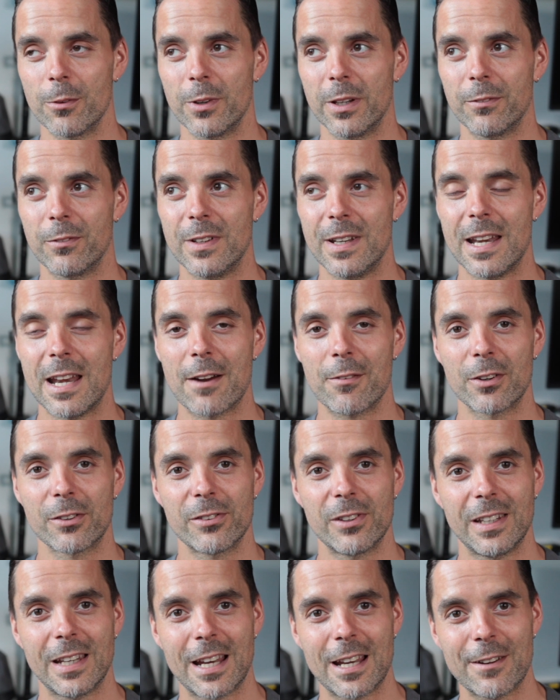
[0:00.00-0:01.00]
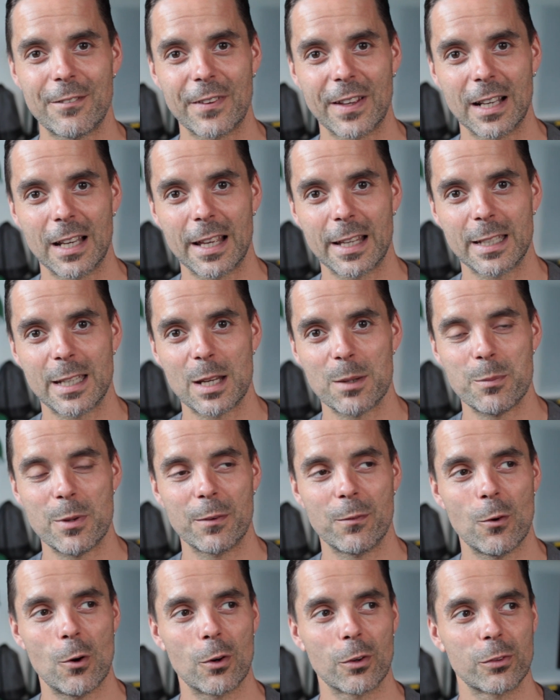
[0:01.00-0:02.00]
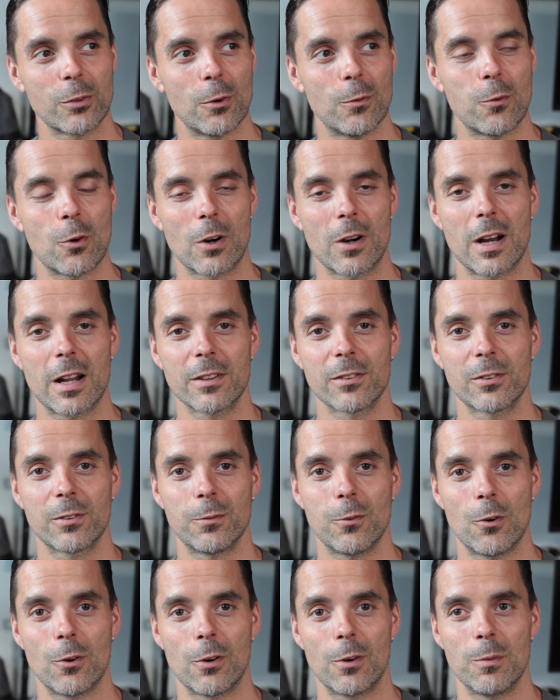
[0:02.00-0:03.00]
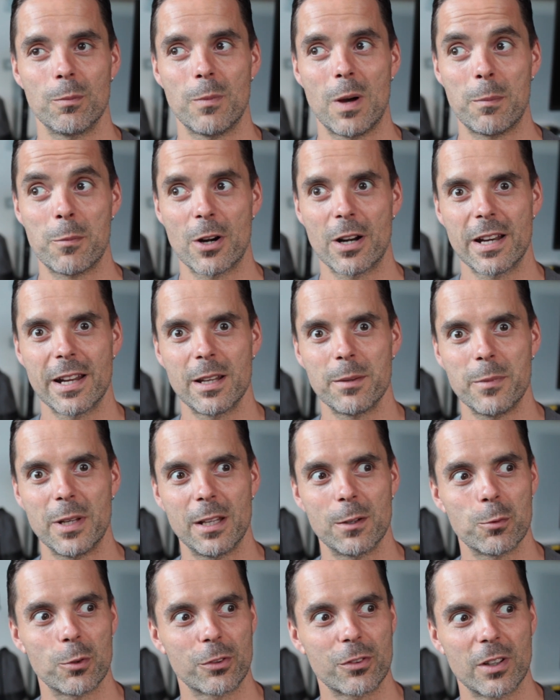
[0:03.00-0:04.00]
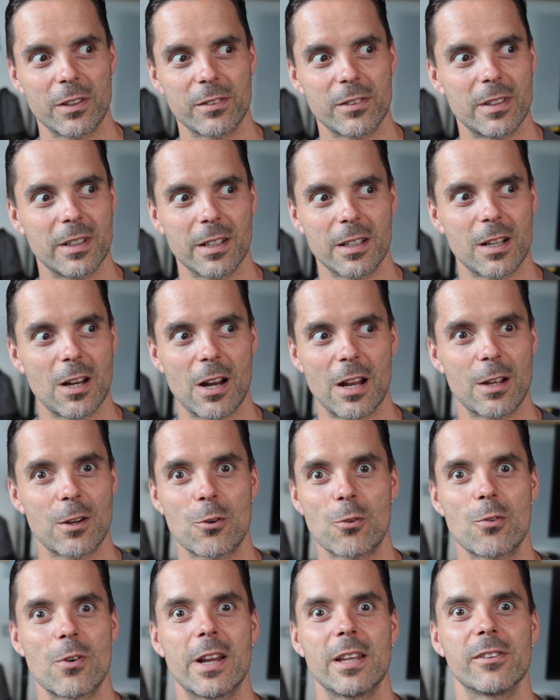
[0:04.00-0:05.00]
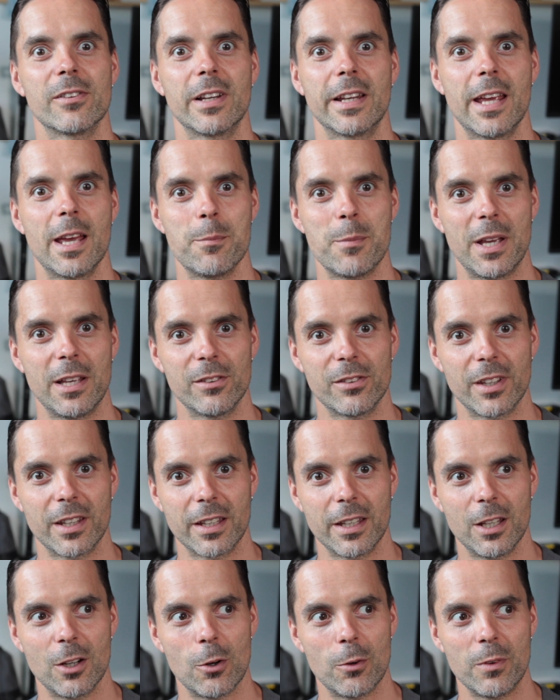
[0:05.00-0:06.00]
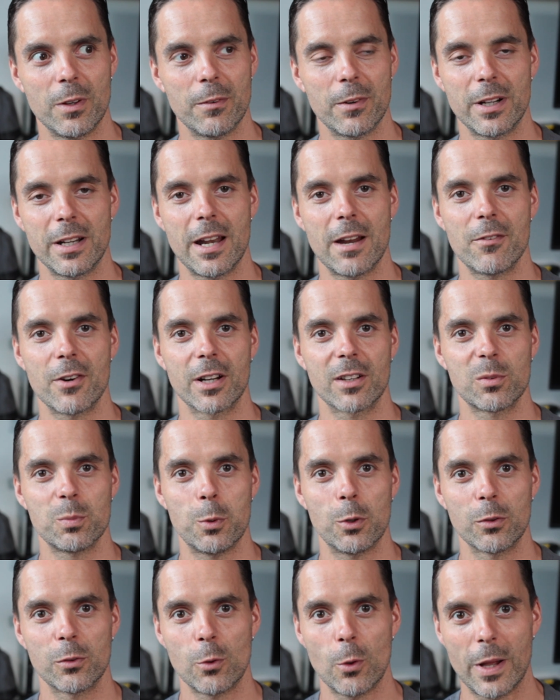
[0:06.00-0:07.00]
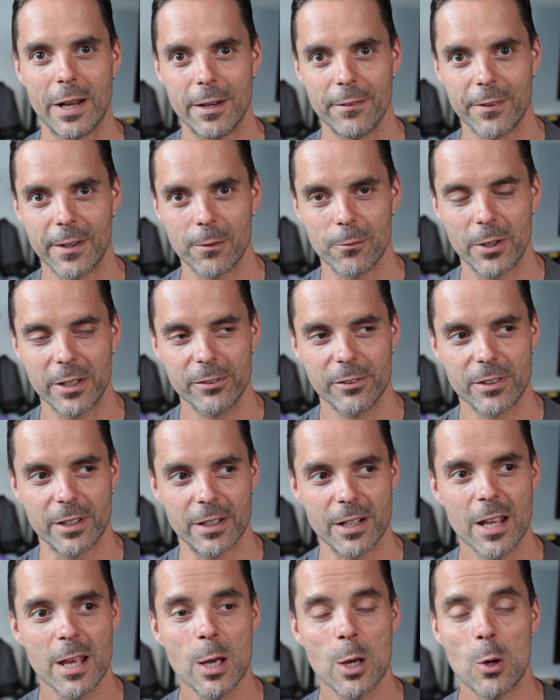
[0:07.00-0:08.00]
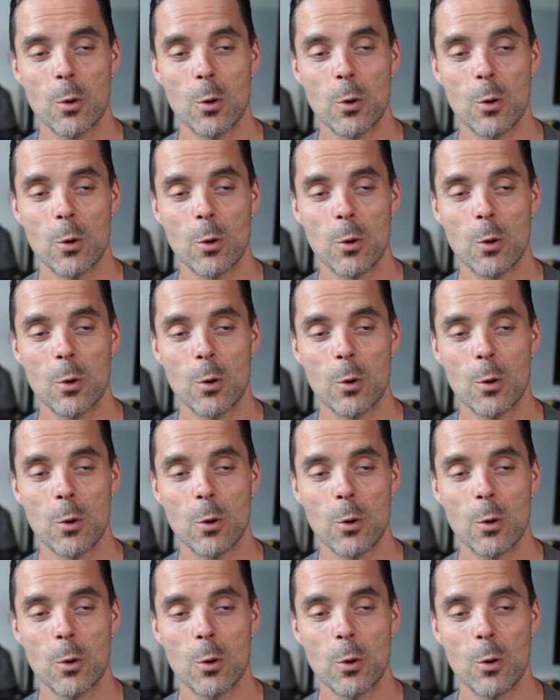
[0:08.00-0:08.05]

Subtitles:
we've never seen anything like that before. So for us, for my brother and me, it was just a crazily amazing. We were never exposed to anything Western.